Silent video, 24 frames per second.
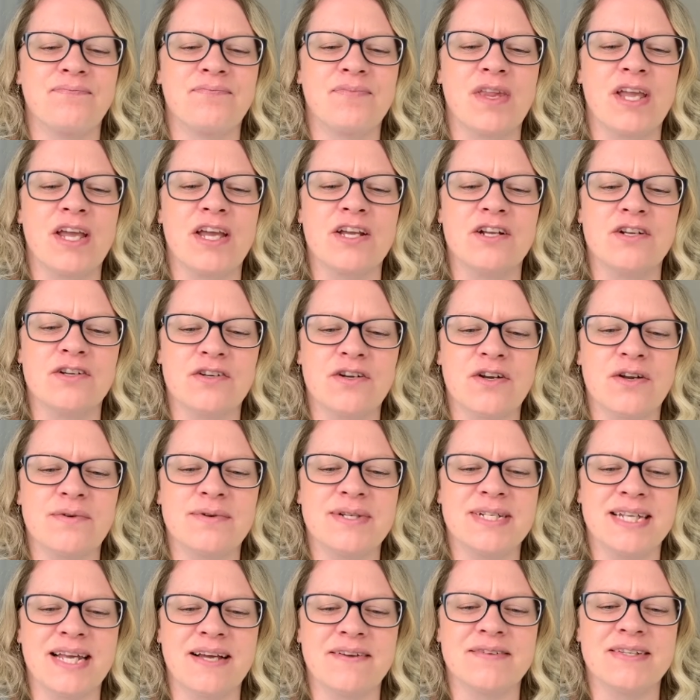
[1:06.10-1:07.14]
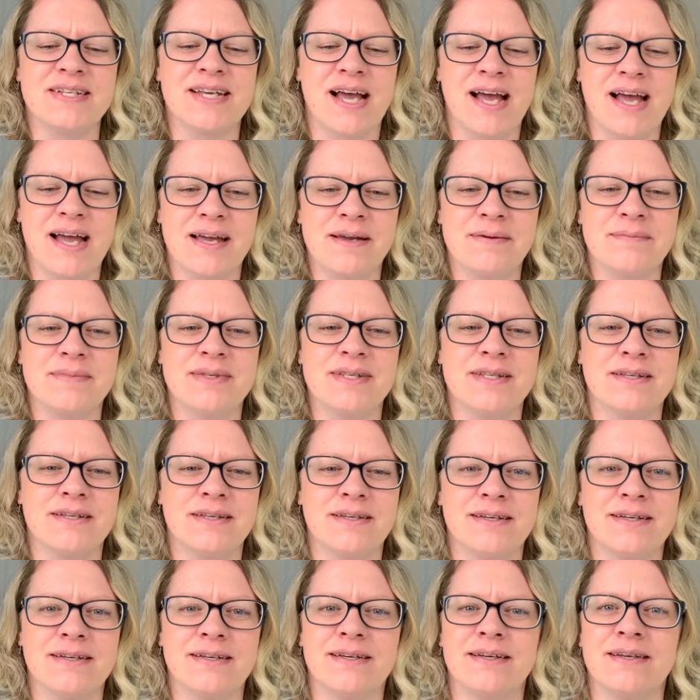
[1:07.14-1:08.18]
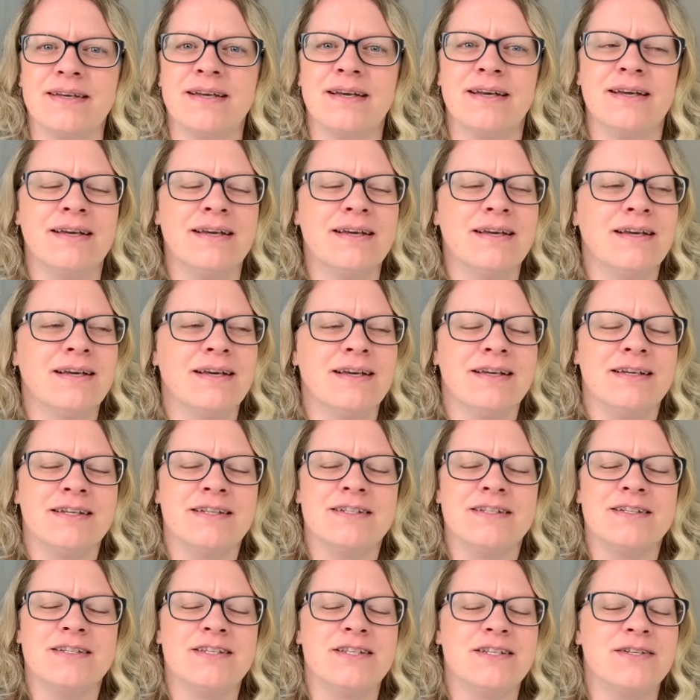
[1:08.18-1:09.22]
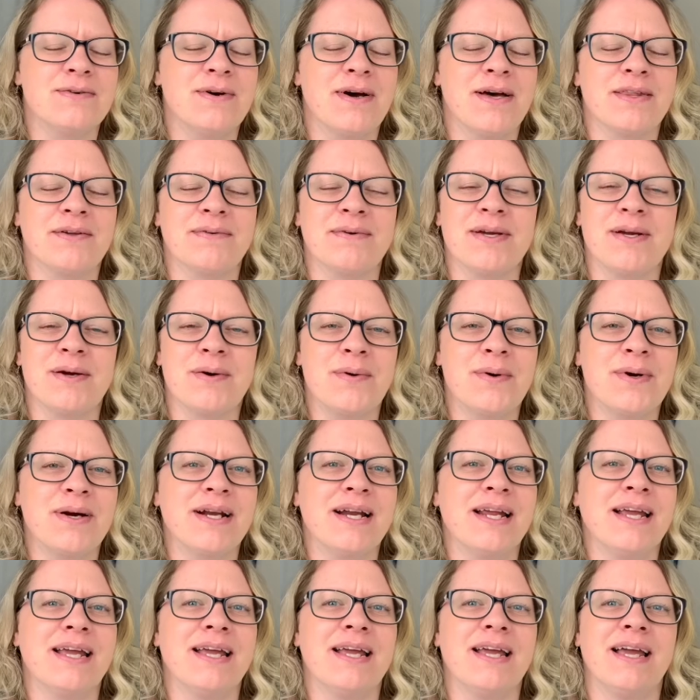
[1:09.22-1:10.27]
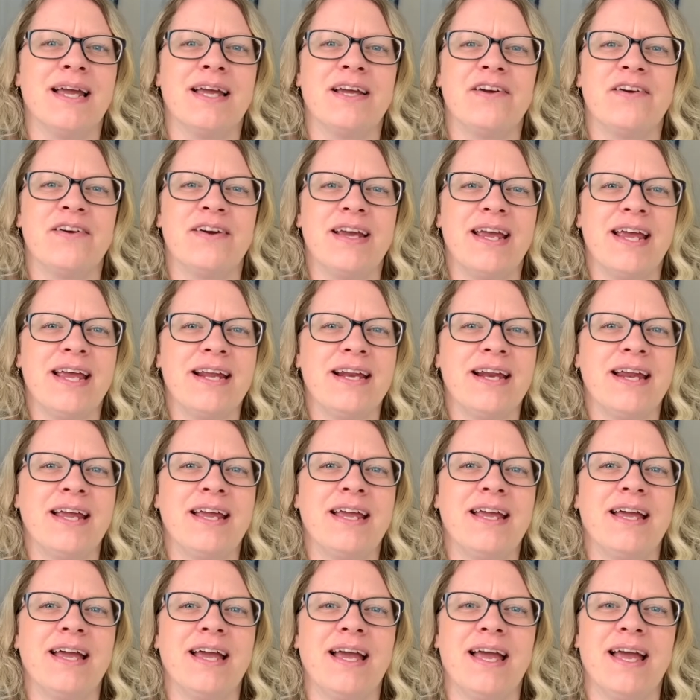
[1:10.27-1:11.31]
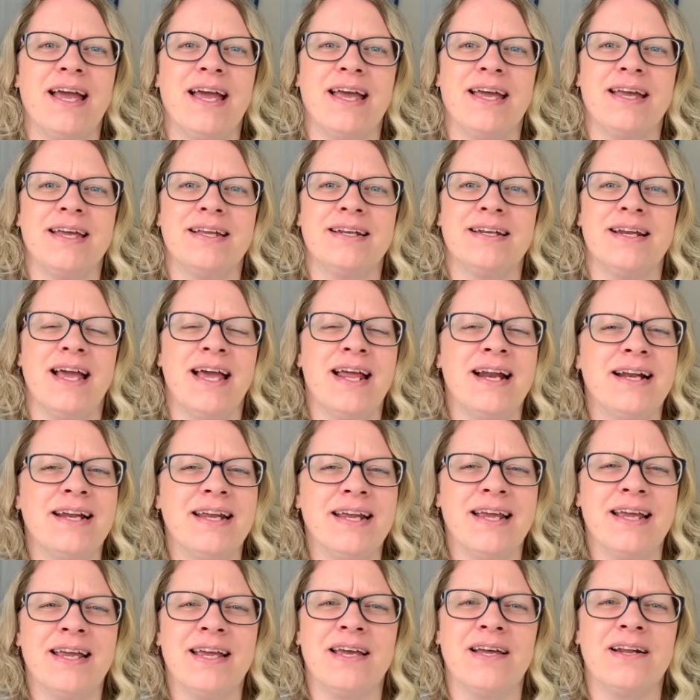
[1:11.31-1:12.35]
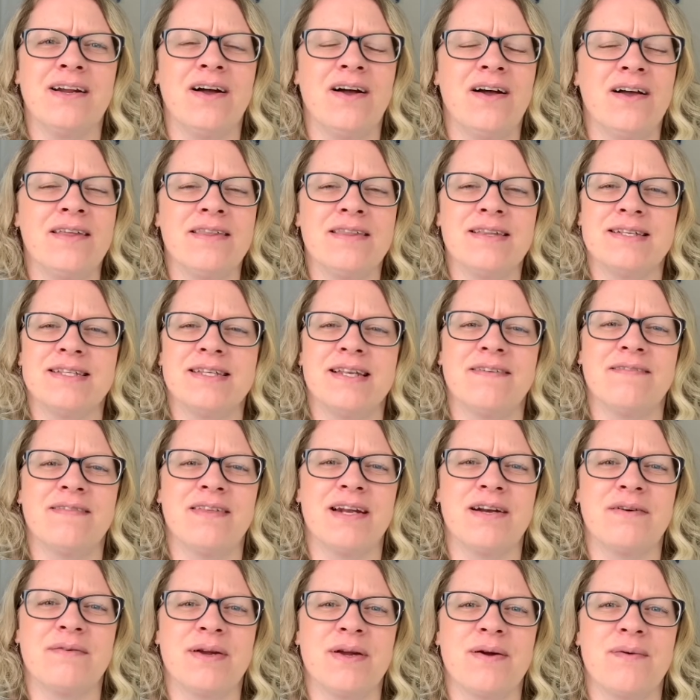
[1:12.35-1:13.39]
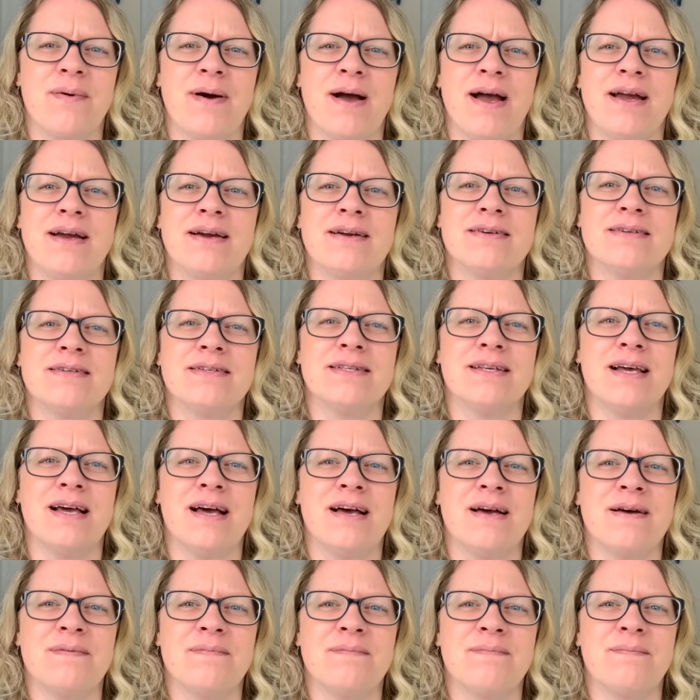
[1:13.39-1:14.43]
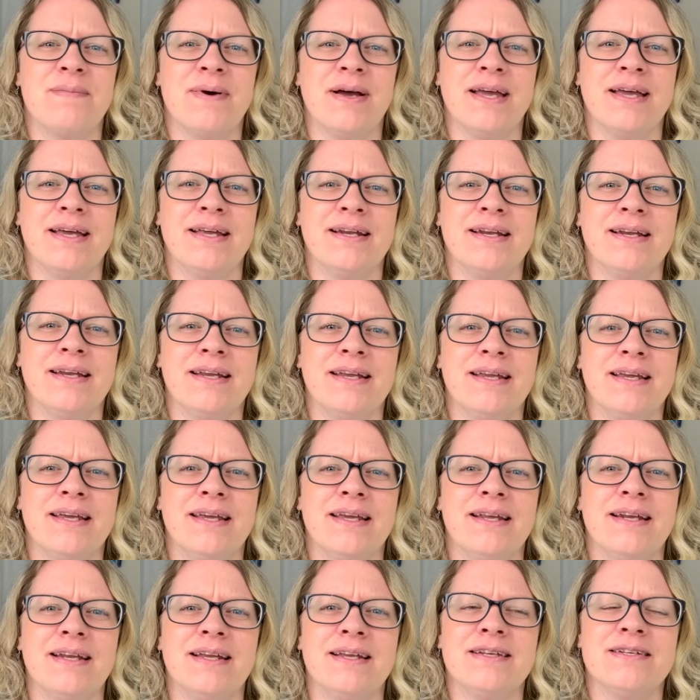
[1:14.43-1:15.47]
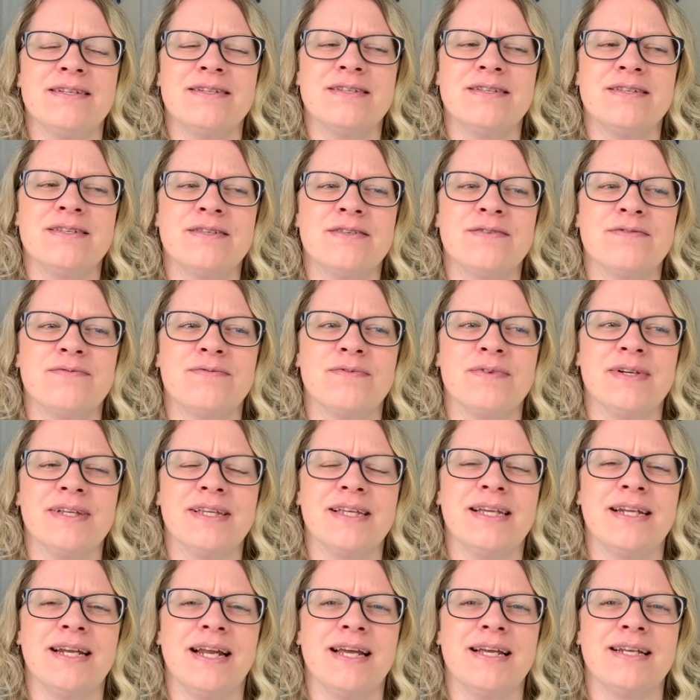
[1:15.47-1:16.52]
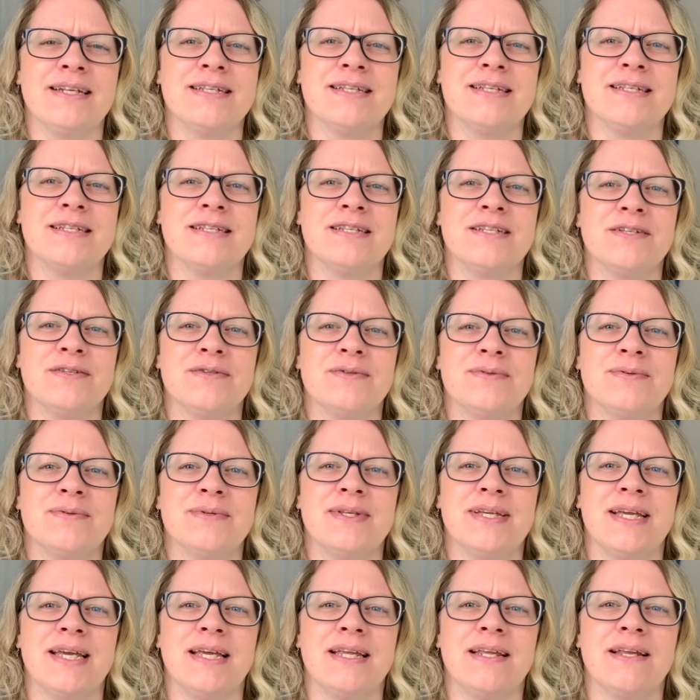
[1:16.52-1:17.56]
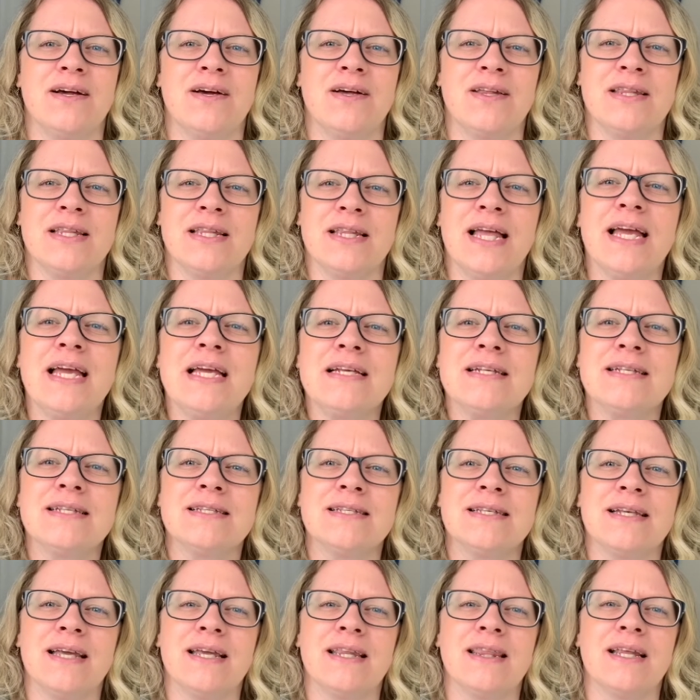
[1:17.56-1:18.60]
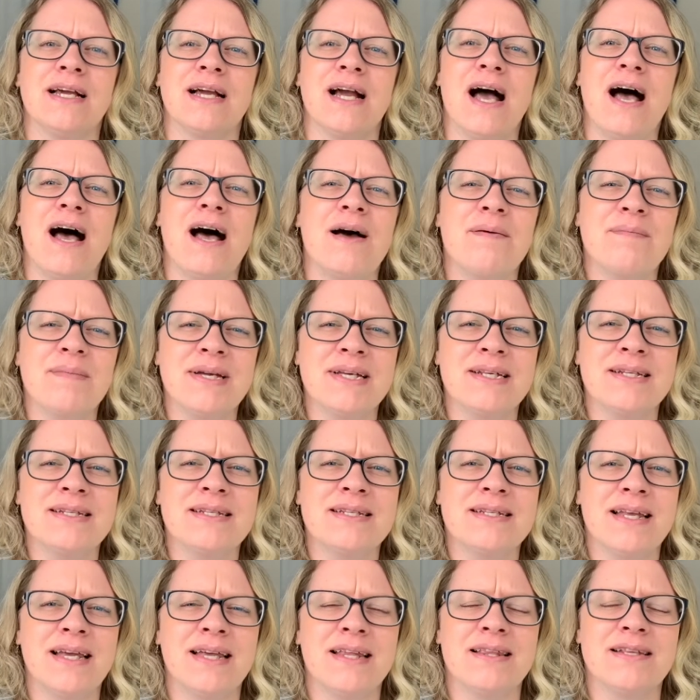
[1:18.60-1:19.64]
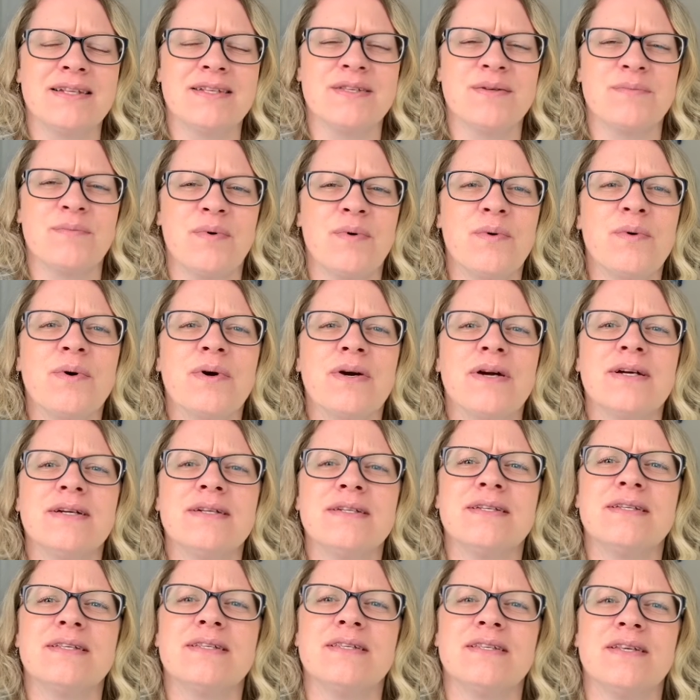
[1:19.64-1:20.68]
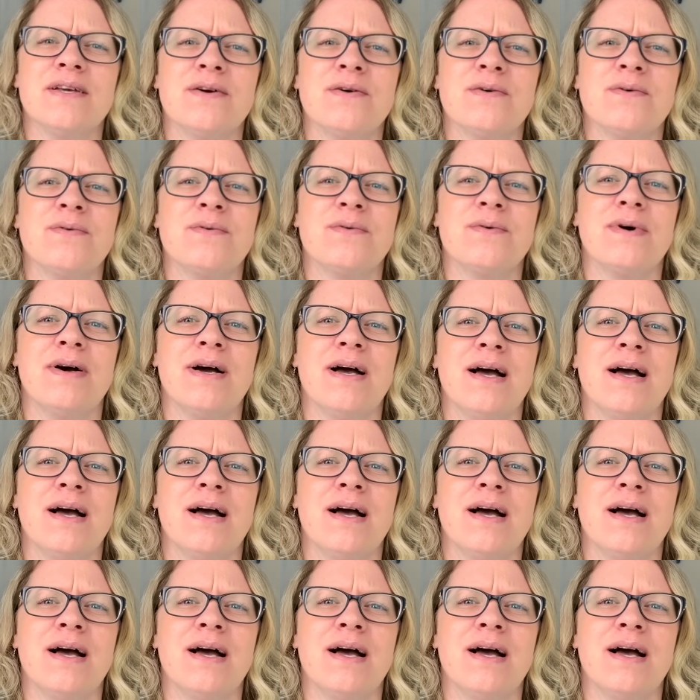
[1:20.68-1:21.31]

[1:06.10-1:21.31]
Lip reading: you don't always have time to do all the recording and creating and editing and all the stuff that it requires, but it is really nice to get all the likes and the comments and the support. So